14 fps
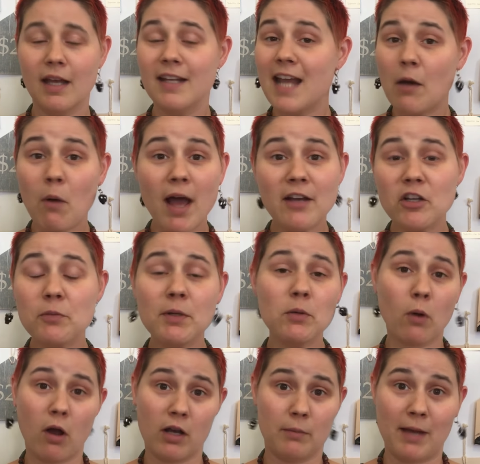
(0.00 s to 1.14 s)
Now, I could be
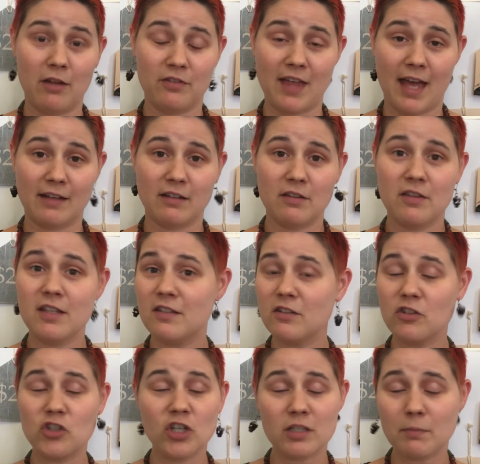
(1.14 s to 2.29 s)
wrong about that. This
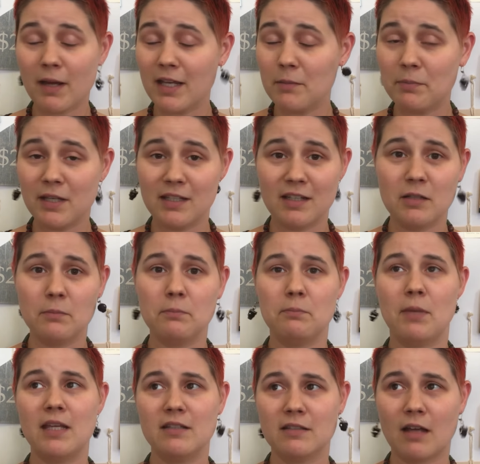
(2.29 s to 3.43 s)
is just my opinion
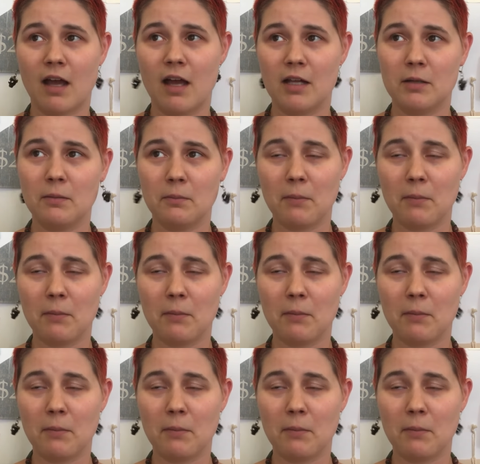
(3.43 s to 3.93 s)
based on